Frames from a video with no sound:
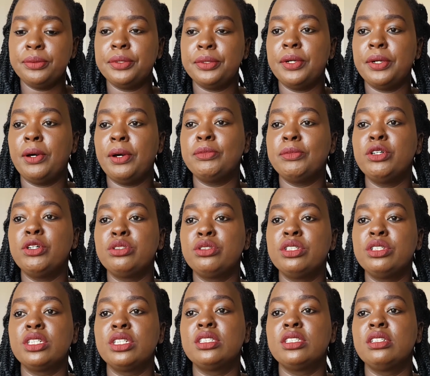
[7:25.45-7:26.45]

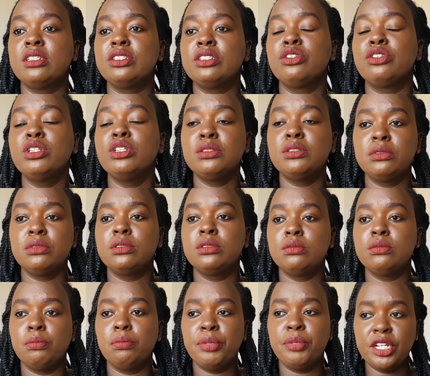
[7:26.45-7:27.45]
Those
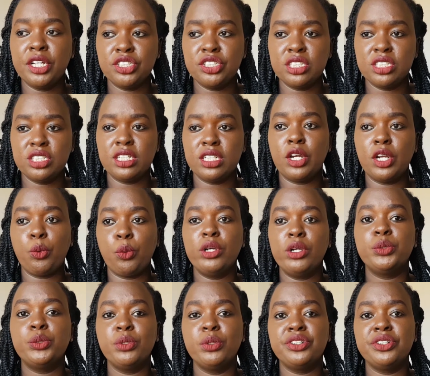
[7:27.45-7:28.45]
pictures are
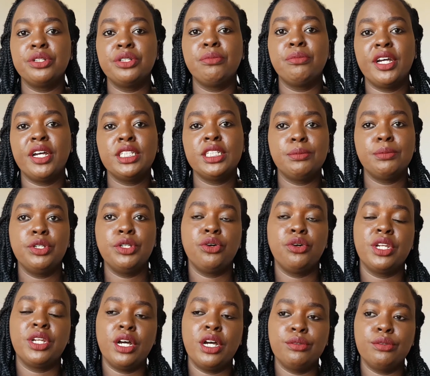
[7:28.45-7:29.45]
what will remind me on
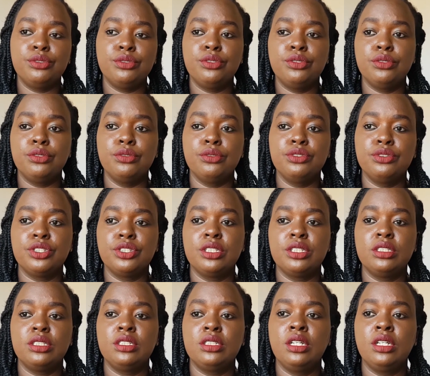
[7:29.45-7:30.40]
how to just